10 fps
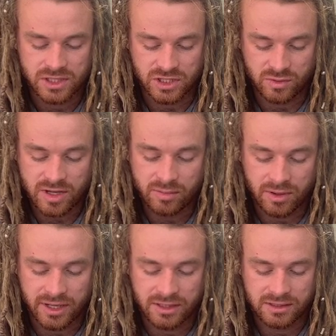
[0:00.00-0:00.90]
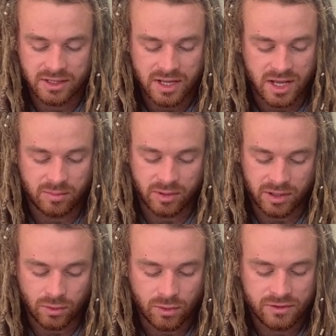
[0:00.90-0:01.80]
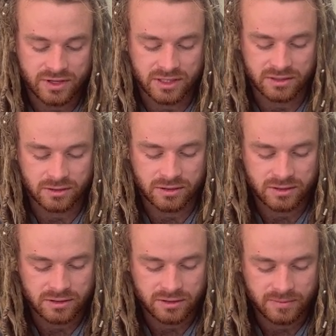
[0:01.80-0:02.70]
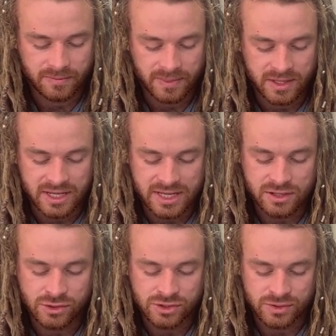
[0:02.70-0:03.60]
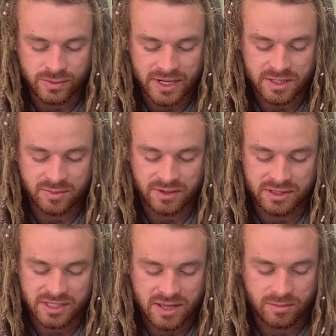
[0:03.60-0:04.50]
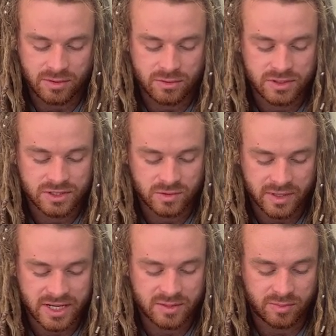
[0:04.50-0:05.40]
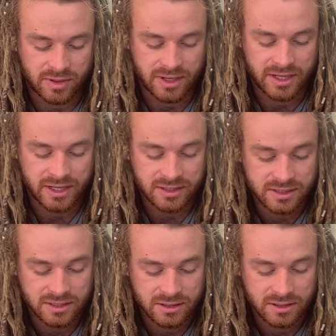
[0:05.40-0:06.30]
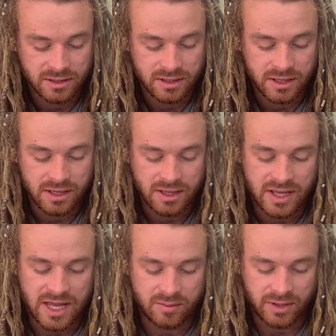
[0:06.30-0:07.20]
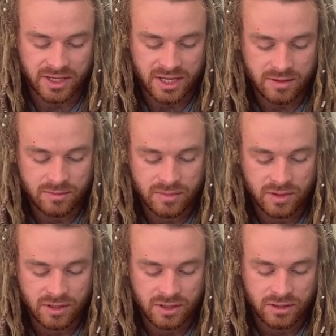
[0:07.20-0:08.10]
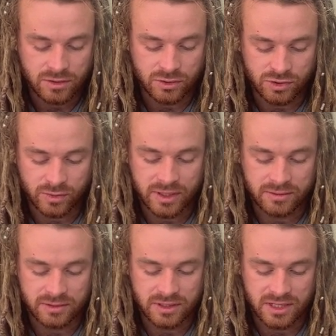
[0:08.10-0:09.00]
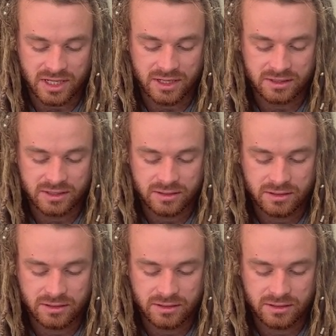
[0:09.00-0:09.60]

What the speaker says: swear by it, and by all things on it. He who swears by the temple, swears by it, and by him who dwells in it.